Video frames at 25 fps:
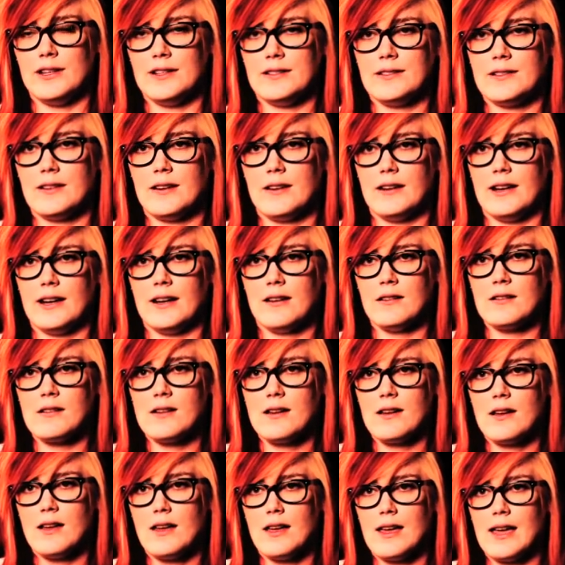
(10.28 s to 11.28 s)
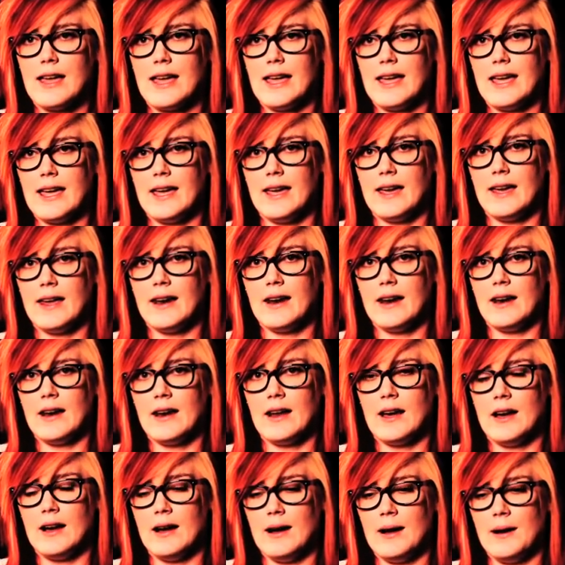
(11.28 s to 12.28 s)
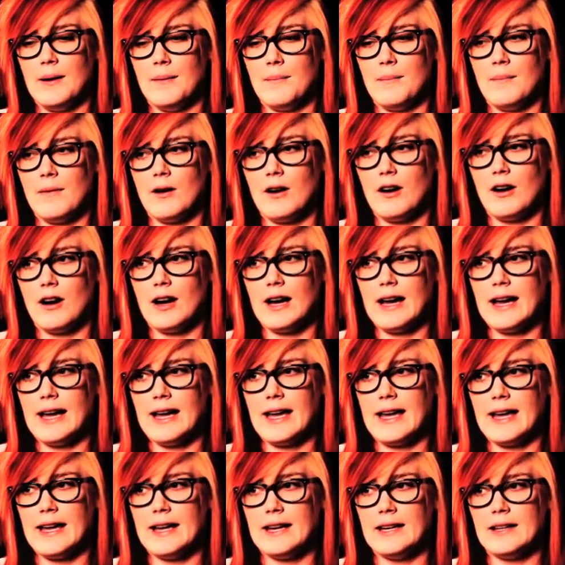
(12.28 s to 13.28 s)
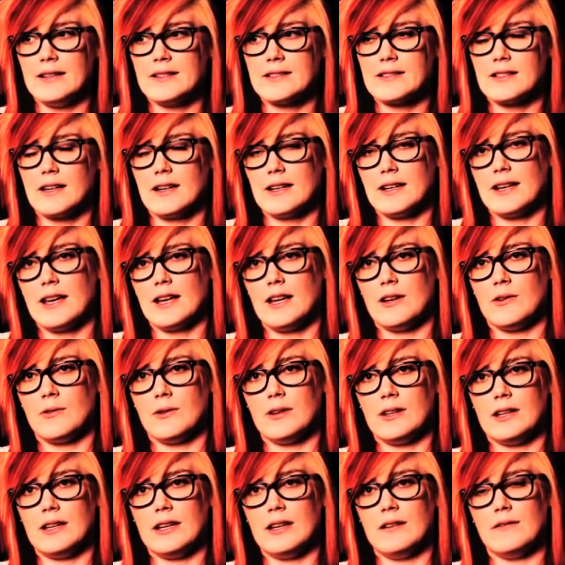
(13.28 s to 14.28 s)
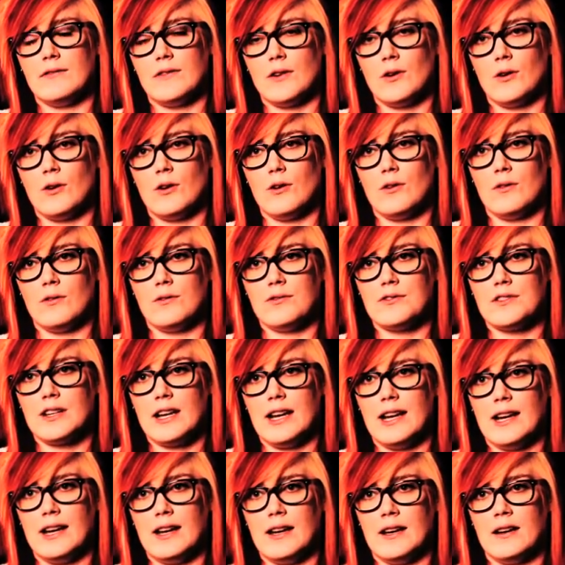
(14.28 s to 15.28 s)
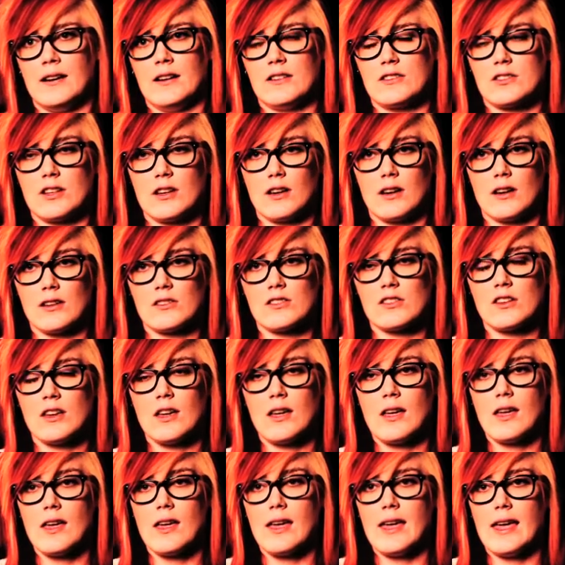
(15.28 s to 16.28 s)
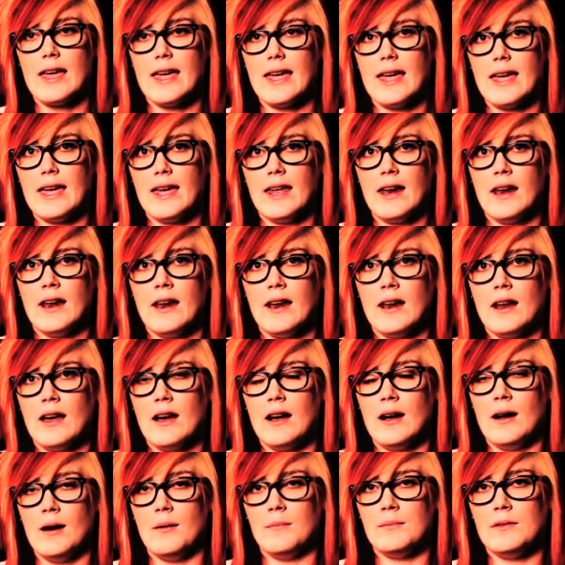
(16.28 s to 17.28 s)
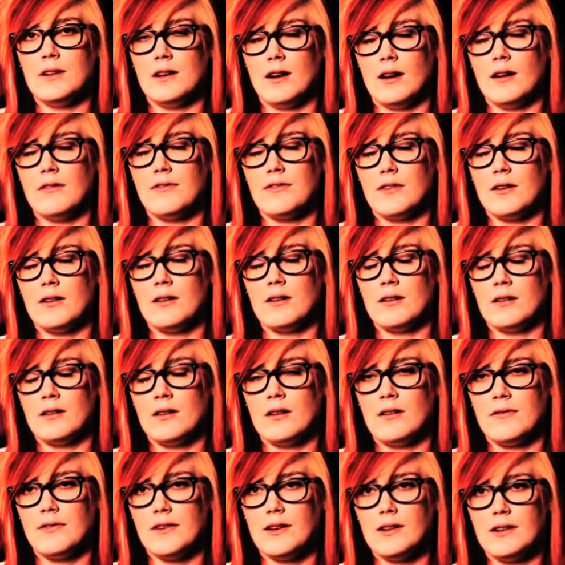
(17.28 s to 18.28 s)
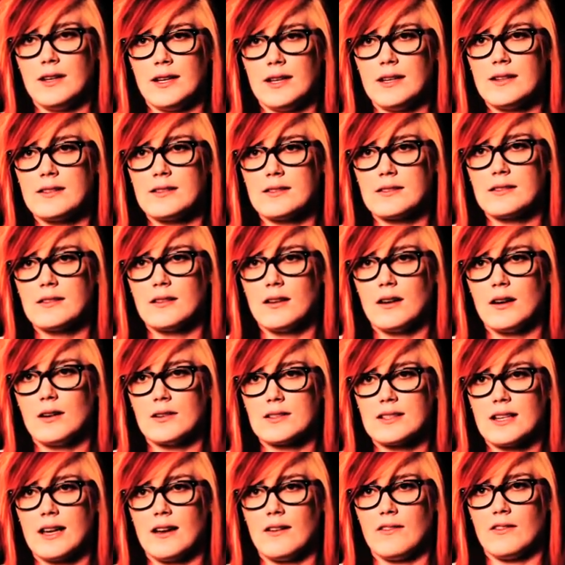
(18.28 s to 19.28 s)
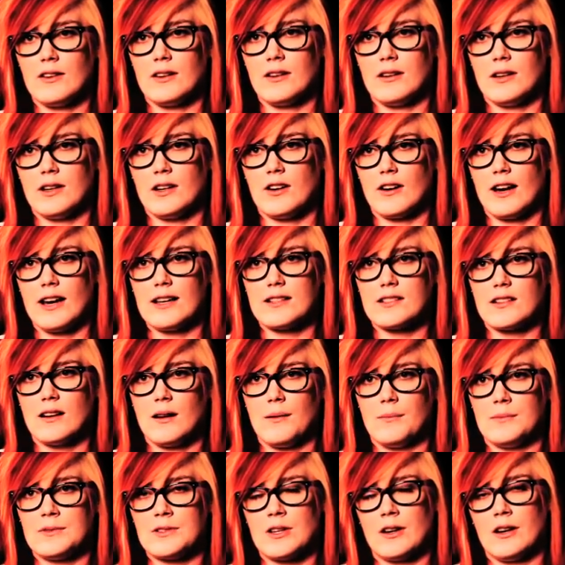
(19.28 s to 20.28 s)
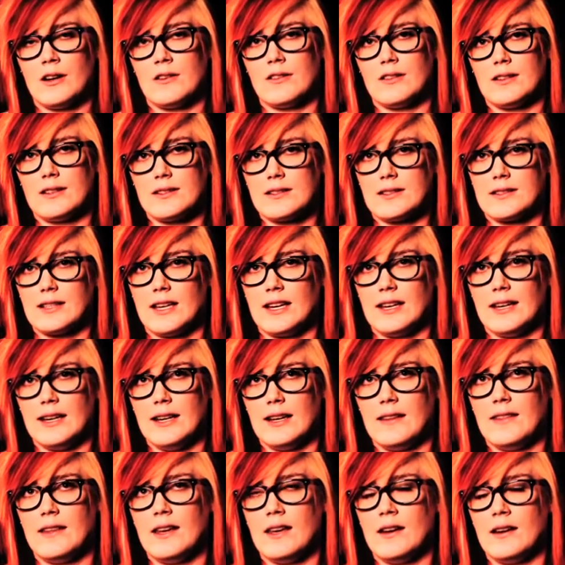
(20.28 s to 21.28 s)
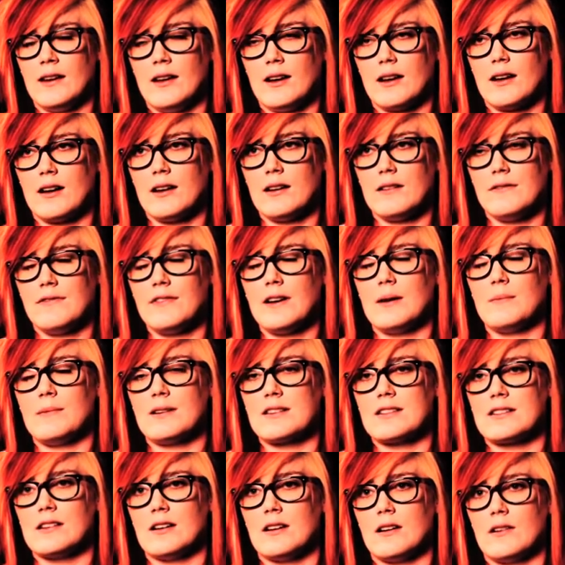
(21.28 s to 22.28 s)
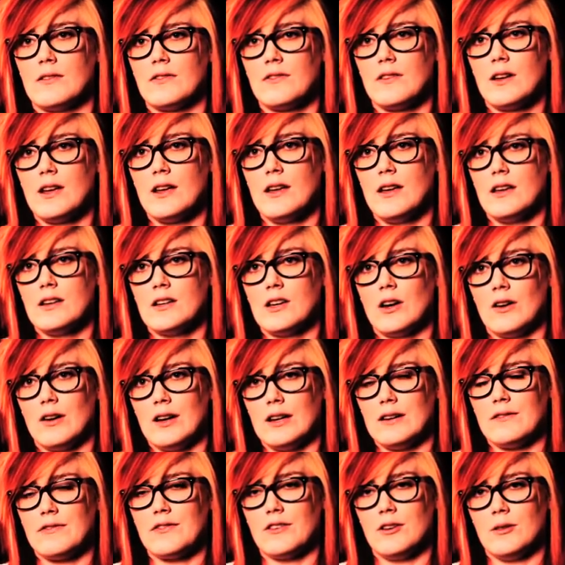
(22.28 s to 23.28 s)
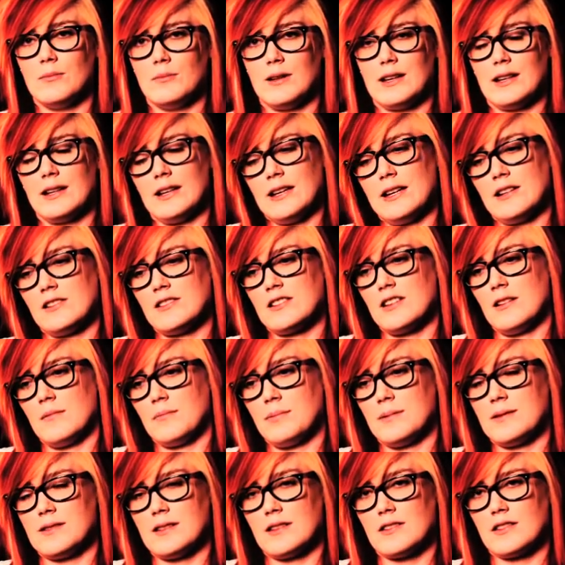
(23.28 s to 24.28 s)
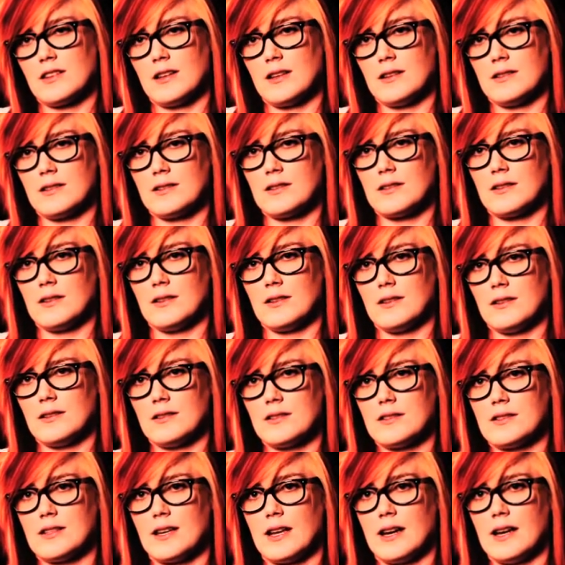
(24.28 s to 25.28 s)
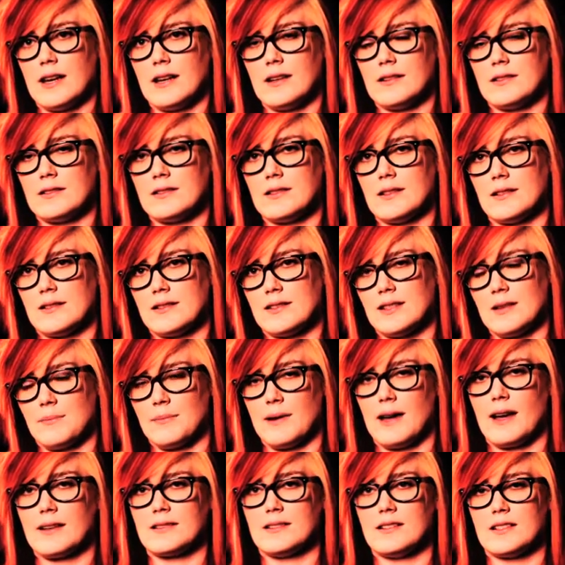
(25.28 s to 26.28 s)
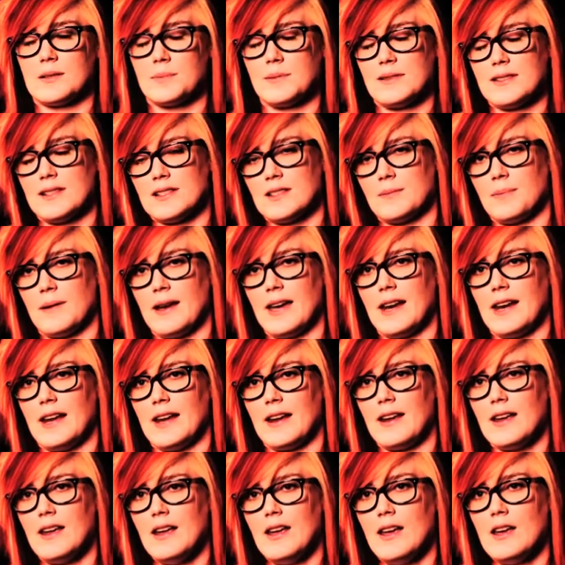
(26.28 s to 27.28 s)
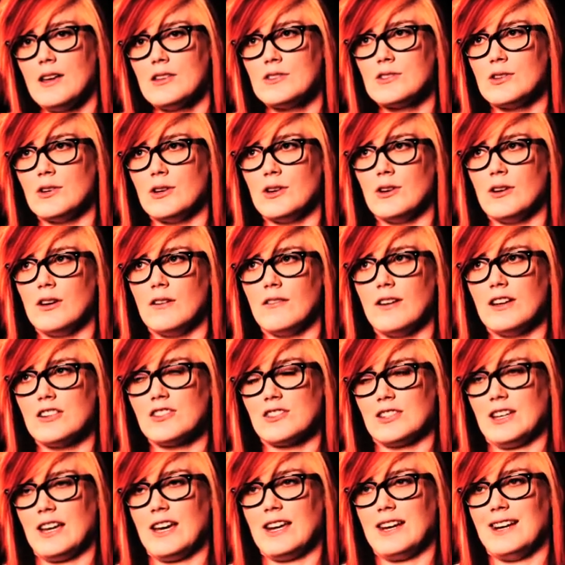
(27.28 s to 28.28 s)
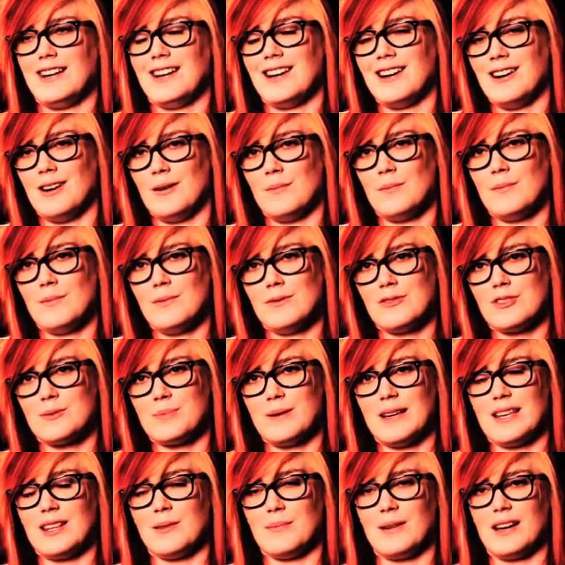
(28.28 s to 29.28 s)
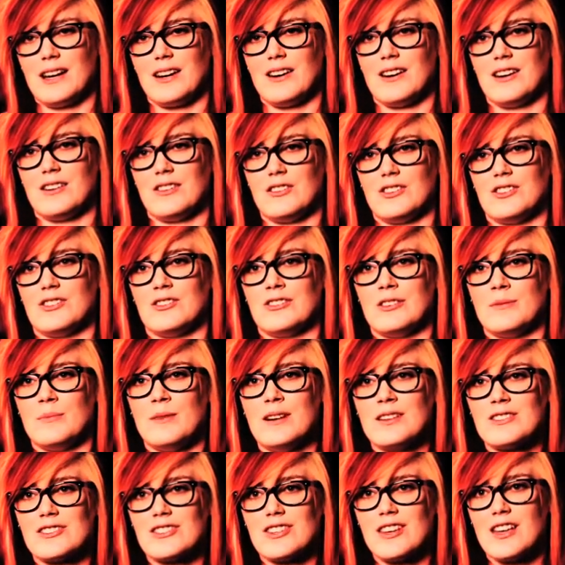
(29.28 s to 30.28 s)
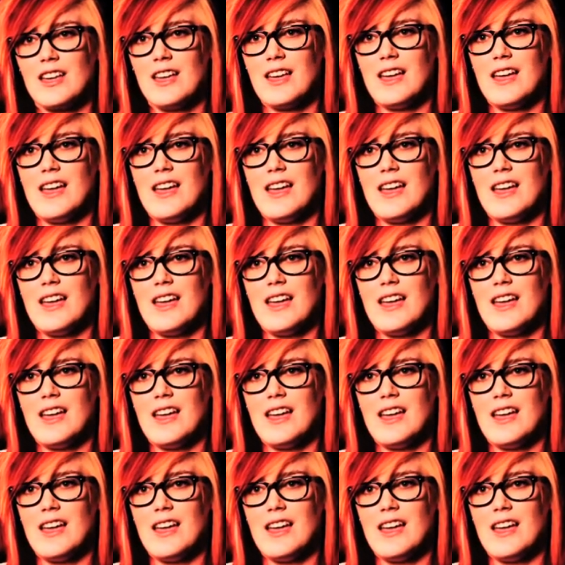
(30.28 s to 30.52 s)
years ago now, and I started getting really involved in a church. And for a few years I was having a great time, was going really steady, and then I kind of found myself going from like leadership positions to starting to slip back to just participating, to eventually ending up just being in the background, not doing much.